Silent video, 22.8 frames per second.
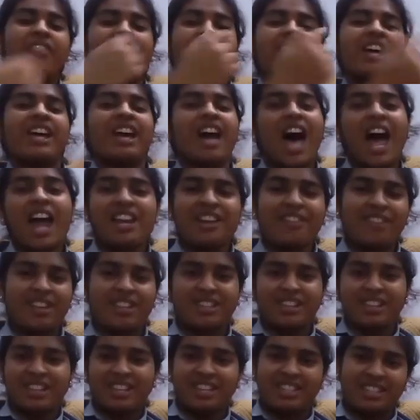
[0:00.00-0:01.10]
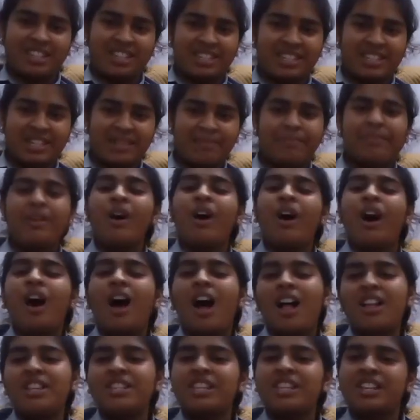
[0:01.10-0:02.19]
the cardiovascular system,
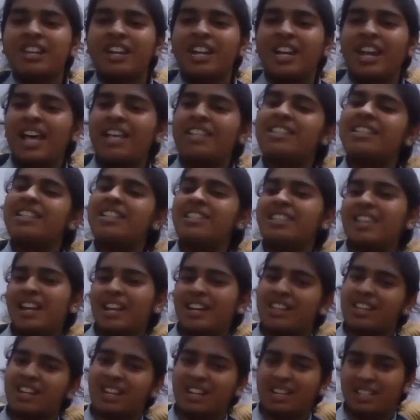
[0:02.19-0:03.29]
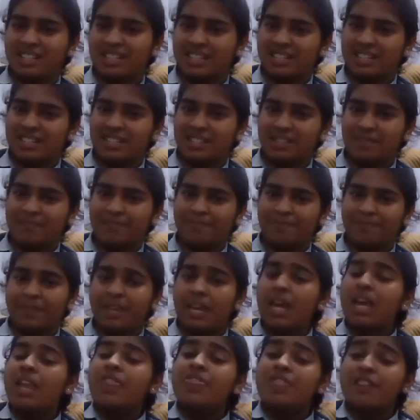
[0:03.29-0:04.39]
also known as the circulatory system,
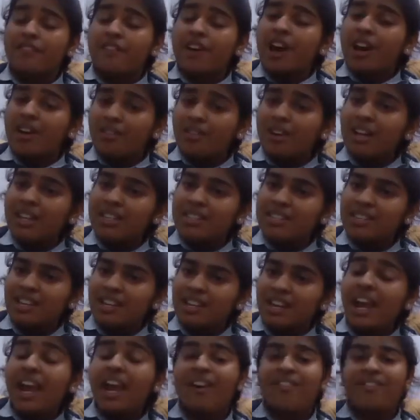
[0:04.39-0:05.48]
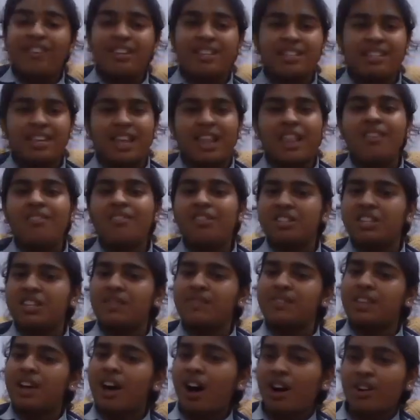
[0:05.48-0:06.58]
the very reason every cell
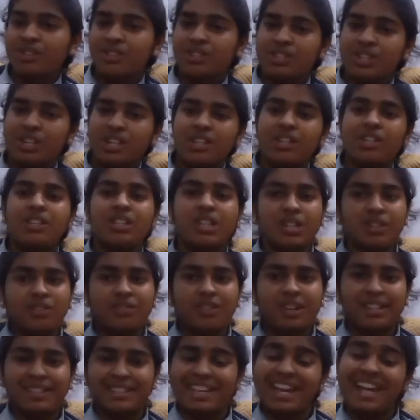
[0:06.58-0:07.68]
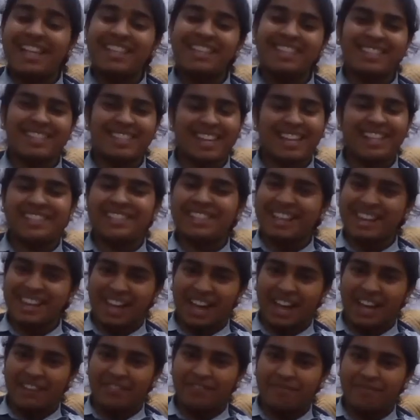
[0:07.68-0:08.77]
receives oxygen, nutrients and stays
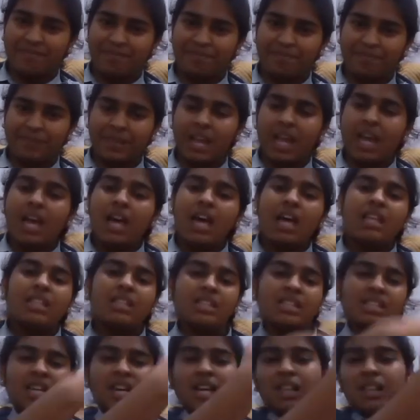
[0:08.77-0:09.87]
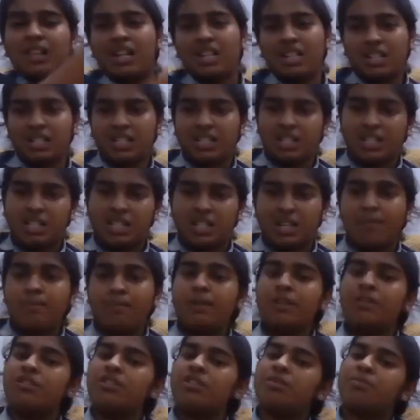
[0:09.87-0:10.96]
alive. The circulatory system
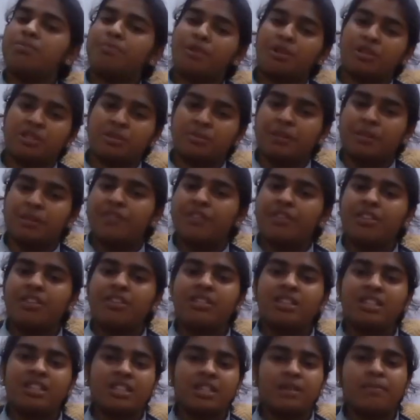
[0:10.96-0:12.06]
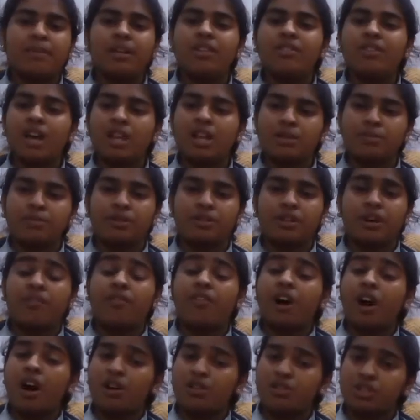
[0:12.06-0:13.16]
is responsible for the systemic transport
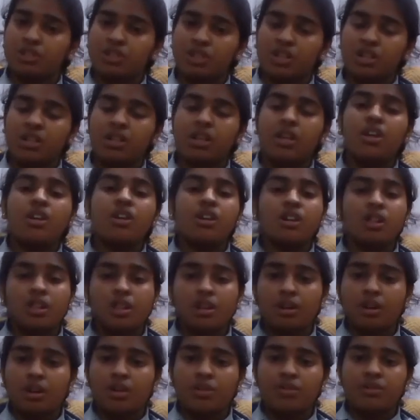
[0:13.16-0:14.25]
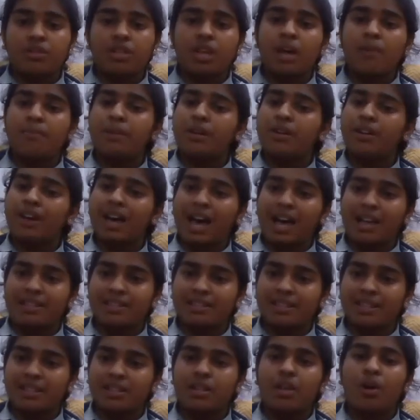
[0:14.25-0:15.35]
of oxygen, glucose, amino
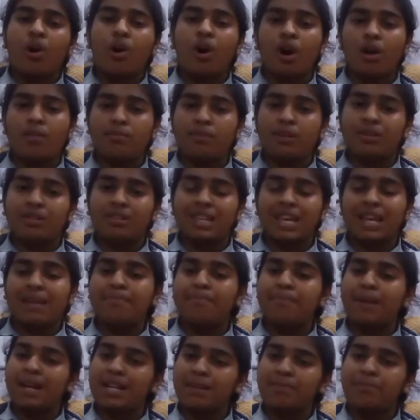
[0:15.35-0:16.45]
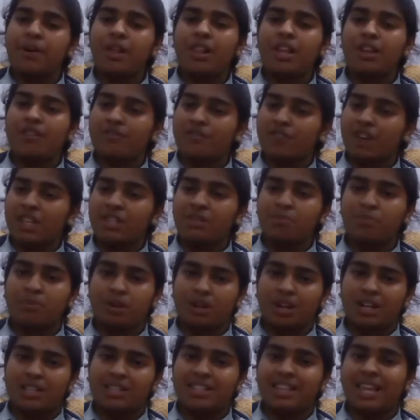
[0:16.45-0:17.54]
acids, hormones and metabolic waste
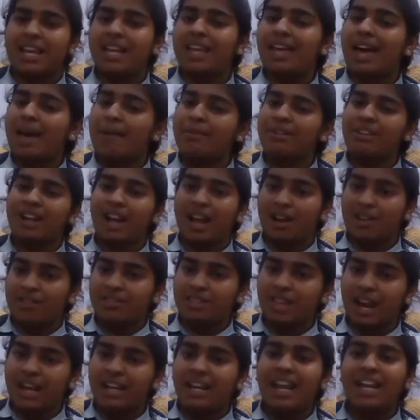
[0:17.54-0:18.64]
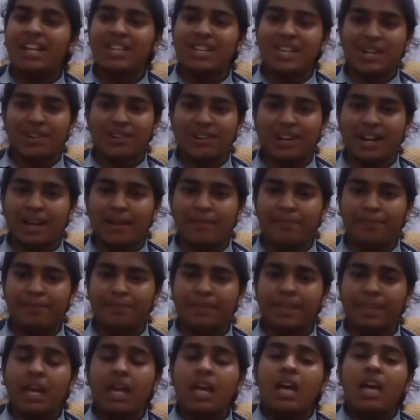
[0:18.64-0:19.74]
products like carbon dioxide and urea.
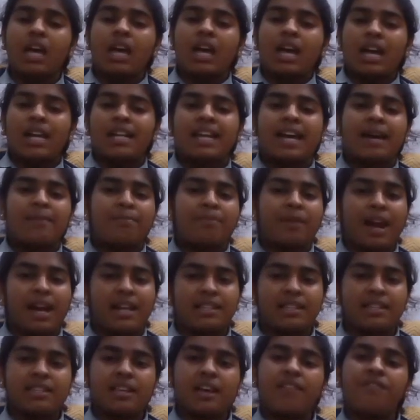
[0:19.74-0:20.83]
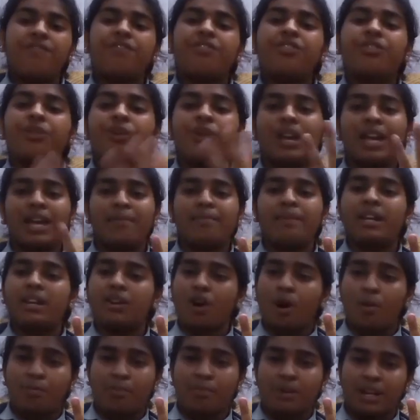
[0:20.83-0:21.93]
It comprises of three main
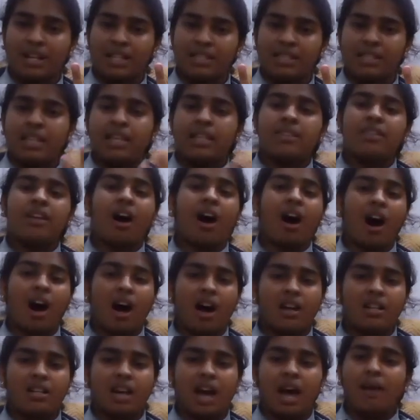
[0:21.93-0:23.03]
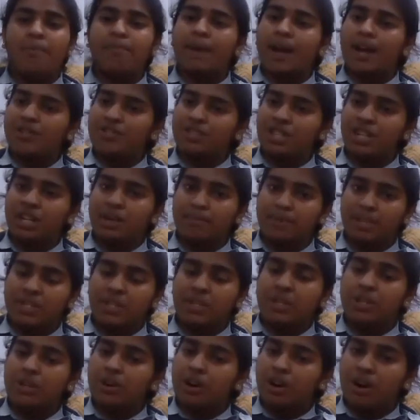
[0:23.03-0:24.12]
components: the heart, our margin
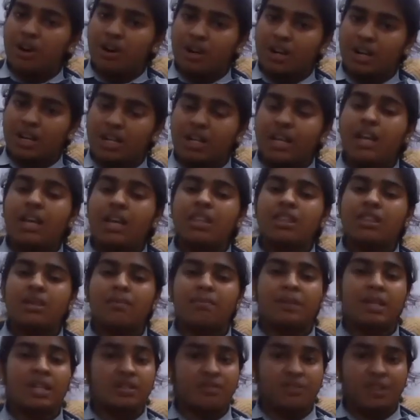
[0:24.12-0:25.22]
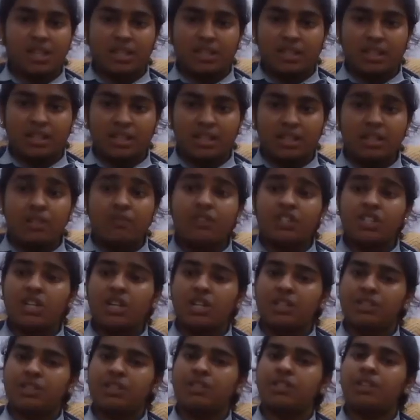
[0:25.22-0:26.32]
muscular organ, the blood vessels, which
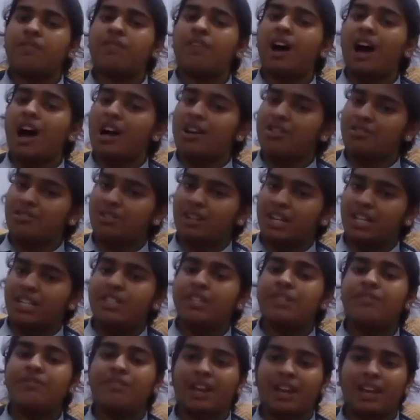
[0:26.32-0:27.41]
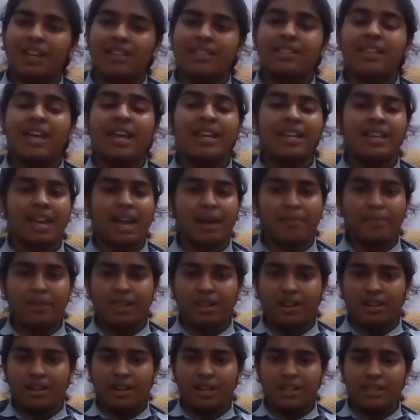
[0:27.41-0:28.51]
consist of arteries, veins, and
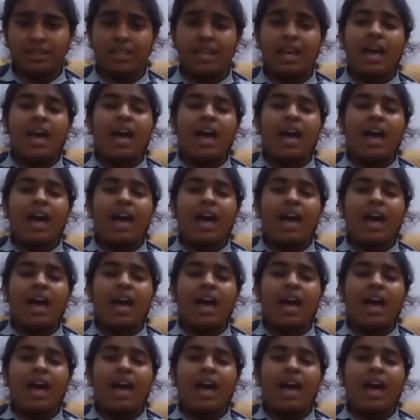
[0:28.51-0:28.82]
capillaries,